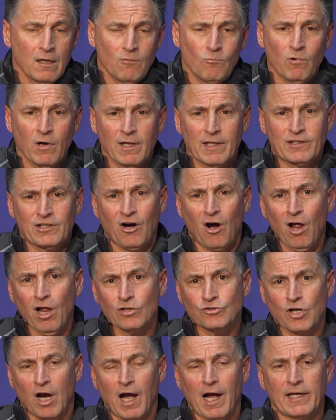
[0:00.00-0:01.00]
Well,
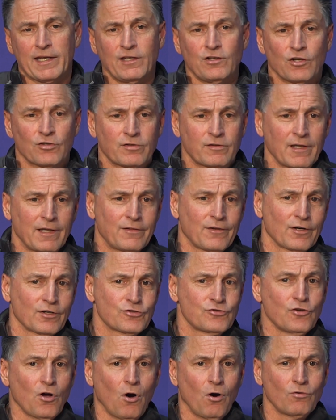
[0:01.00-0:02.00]
college hockey, just
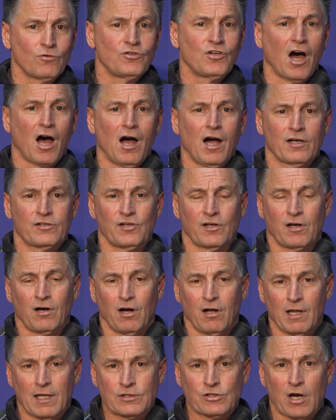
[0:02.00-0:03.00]
there's no dogs in
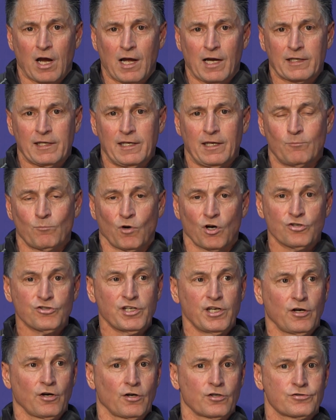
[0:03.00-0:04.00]
college hockey. And
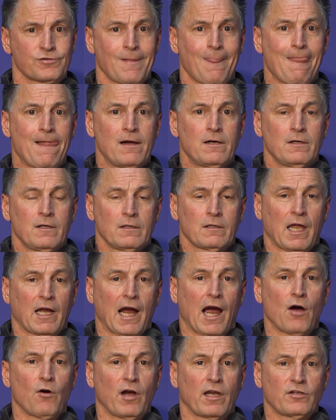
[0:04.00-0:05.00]
Mercyhurst,
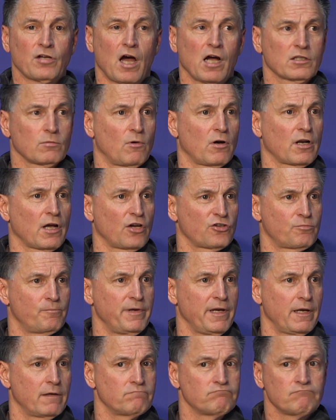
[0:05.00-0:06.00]
like I talked about us
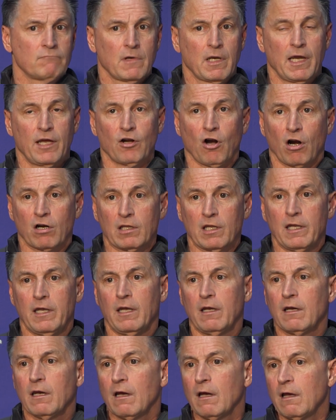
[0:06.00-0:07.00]
being in our
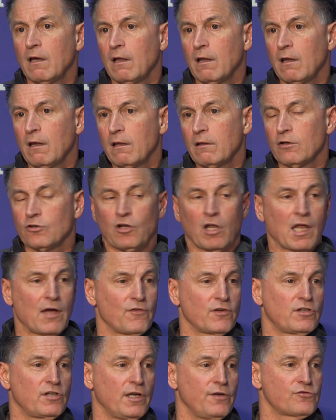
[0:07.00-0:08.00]
league, there's
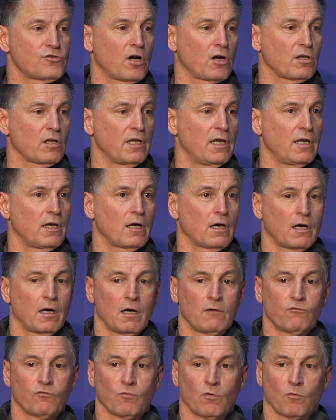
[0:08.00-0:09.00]
11 teams in our league
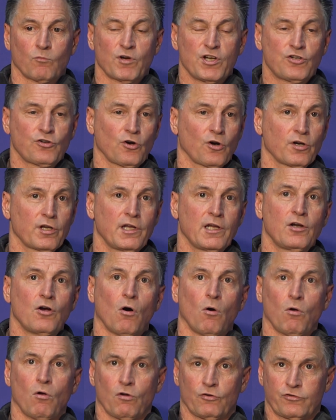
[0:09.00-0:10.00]
of returning
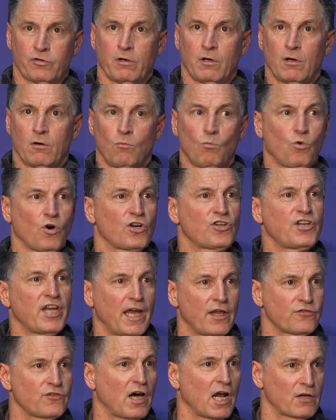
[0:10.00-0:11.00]
goals. We're
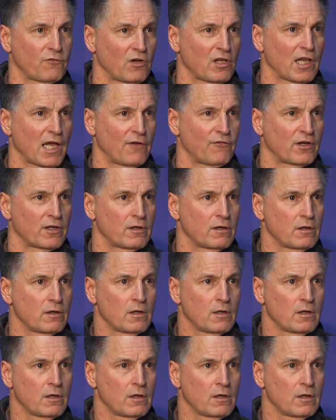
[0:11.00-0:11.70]
10th out of 11.